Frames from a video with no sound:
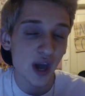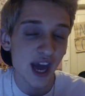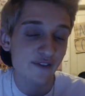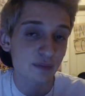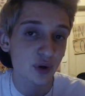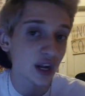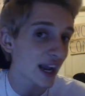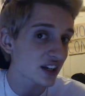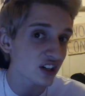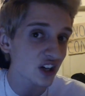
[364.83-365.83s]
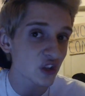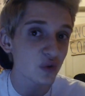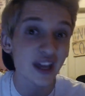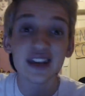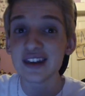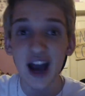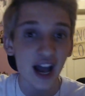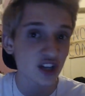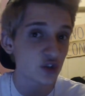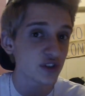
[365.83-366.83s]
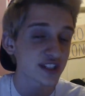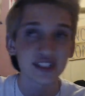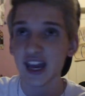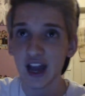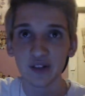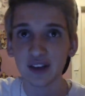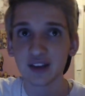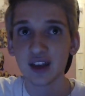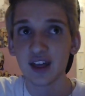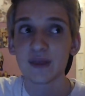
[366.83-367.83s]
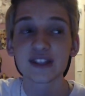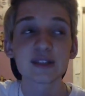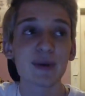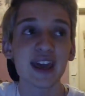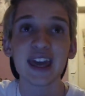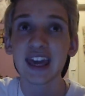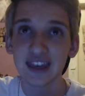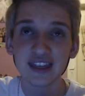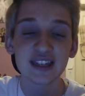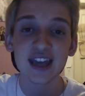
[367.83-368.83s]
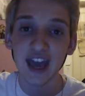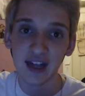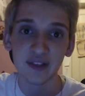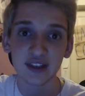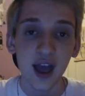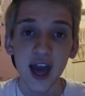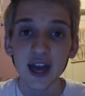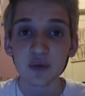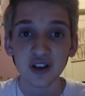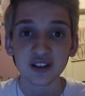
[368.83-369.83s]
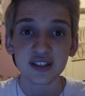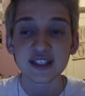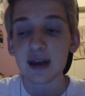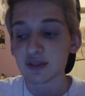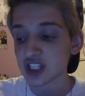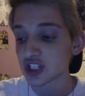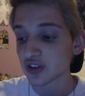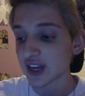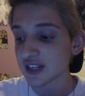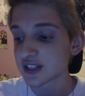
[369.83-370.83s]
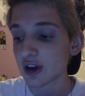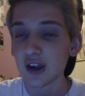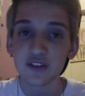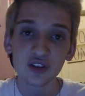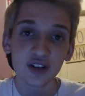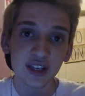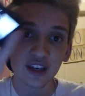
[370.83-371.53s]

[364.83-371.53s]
have a Berginer, you cannot do this talent. This is my hidden talent. I will demonstrate. So if you look